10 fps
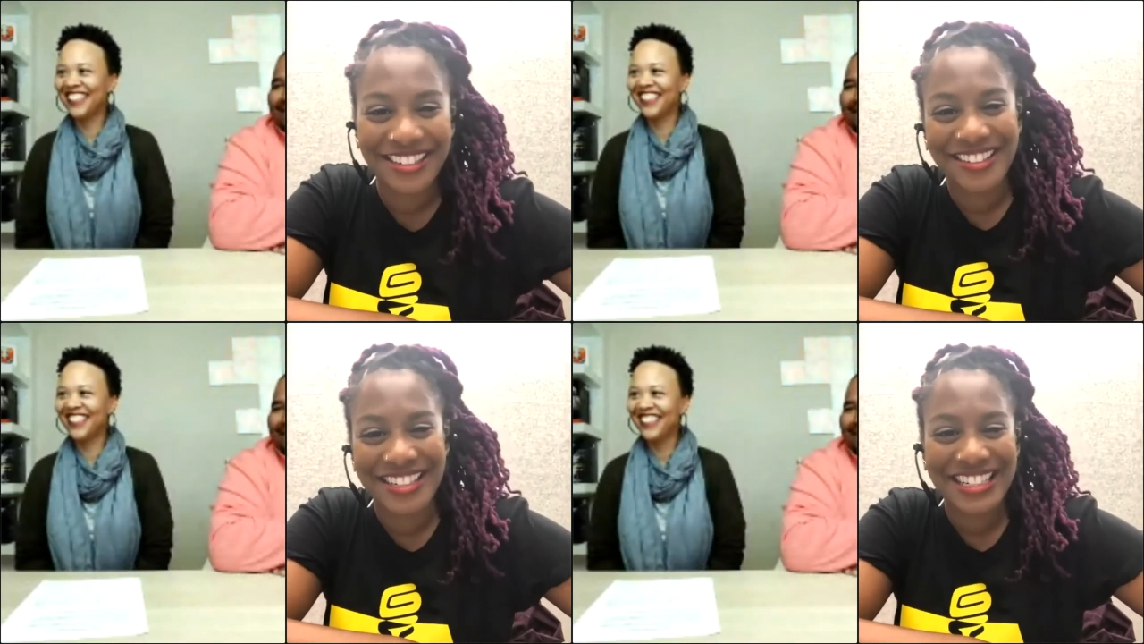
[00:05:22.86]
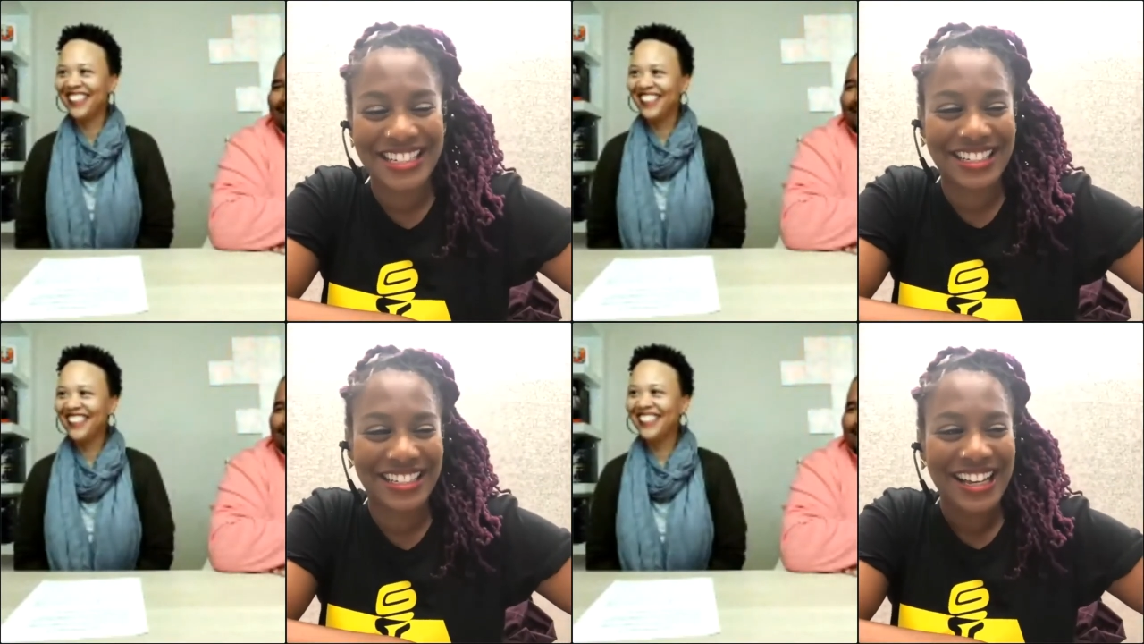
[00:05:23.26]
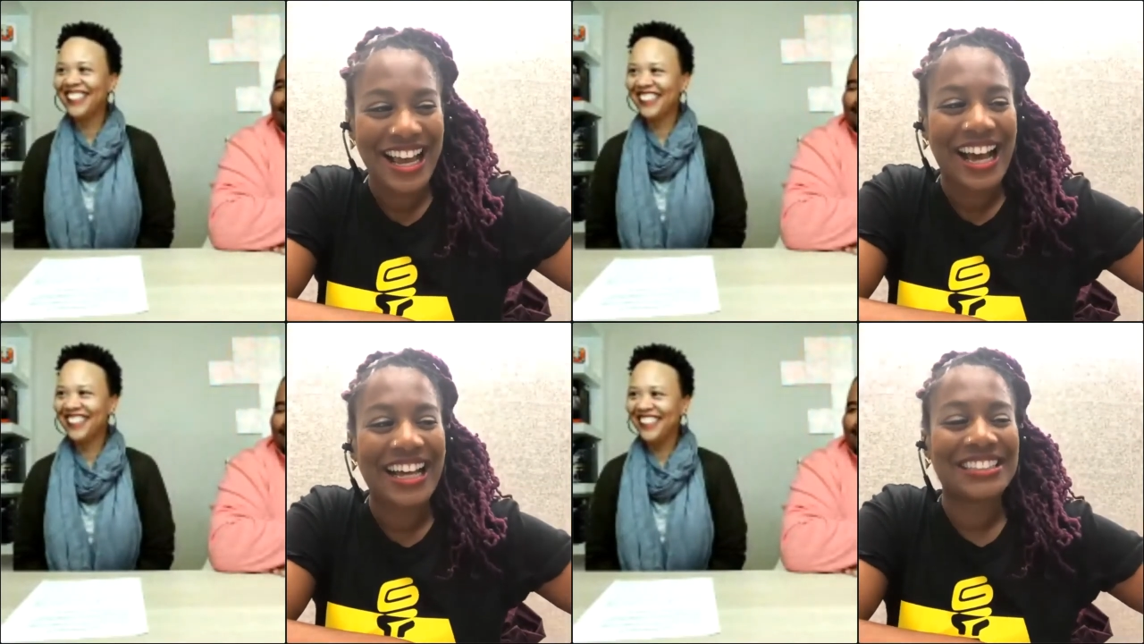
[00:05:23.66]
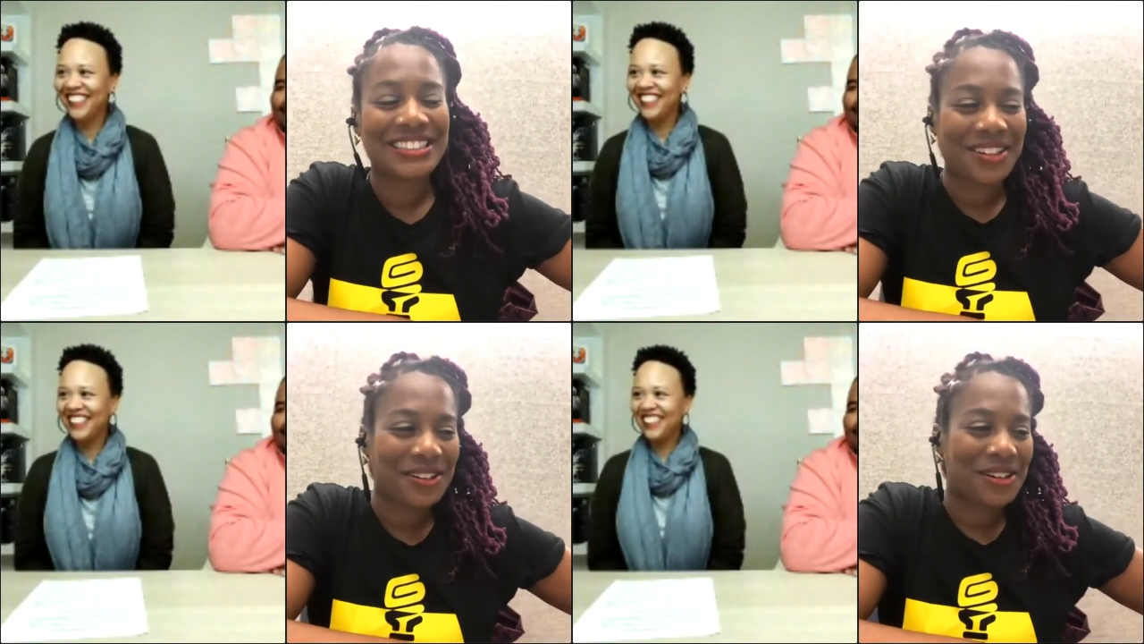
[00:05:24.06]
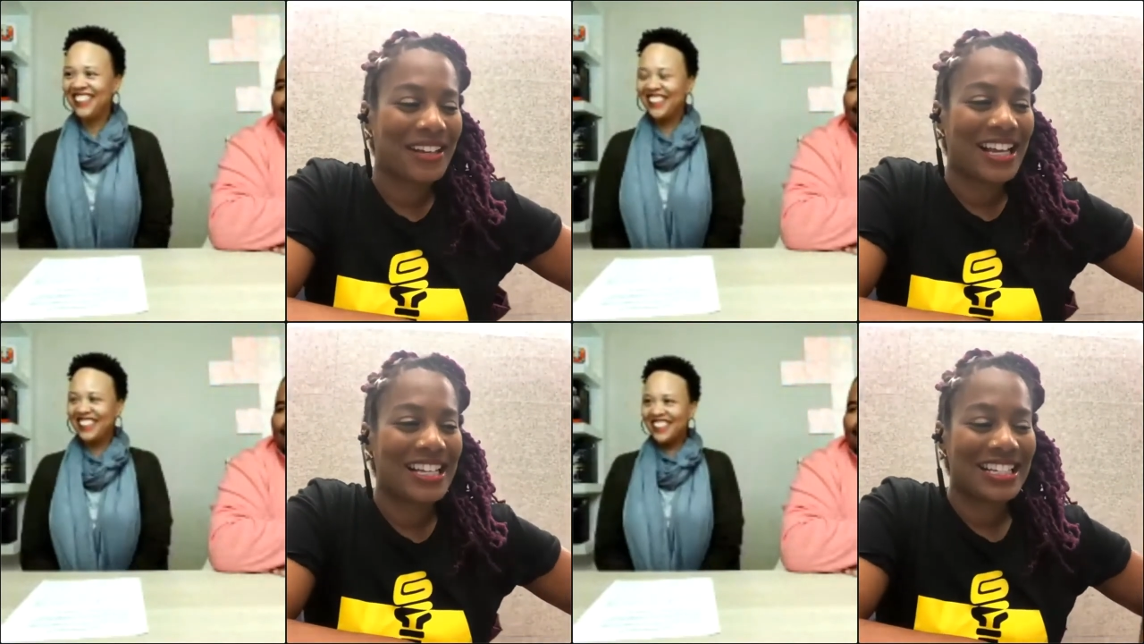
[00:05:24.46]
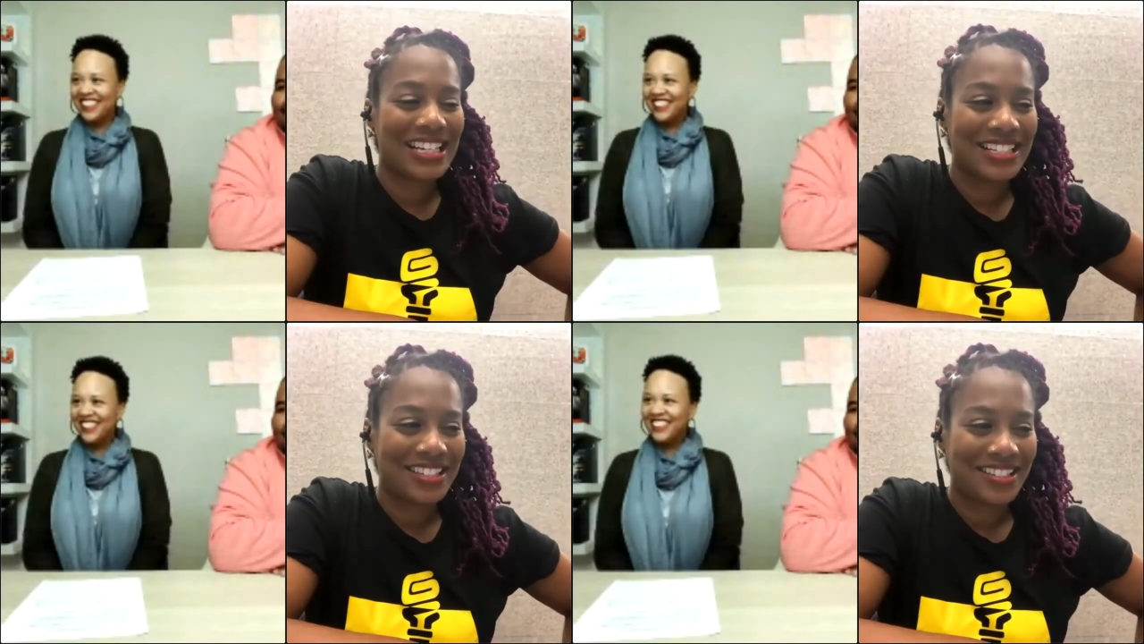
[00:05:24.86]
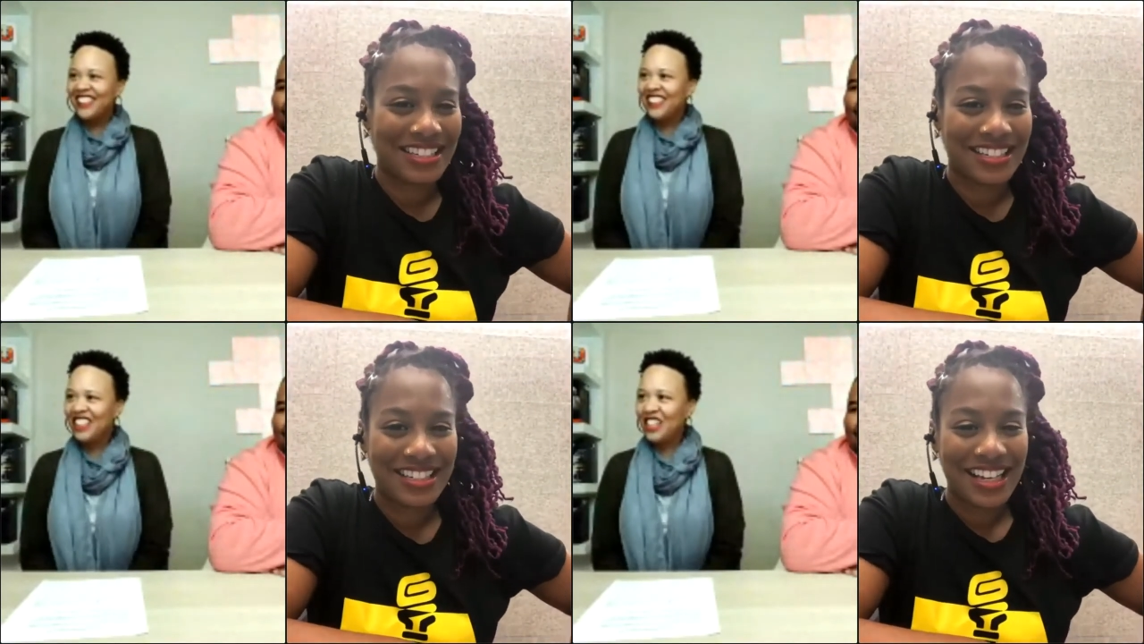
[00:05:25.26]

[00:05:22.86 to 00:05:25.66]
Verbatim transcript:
Speaker 1: question i started off as a history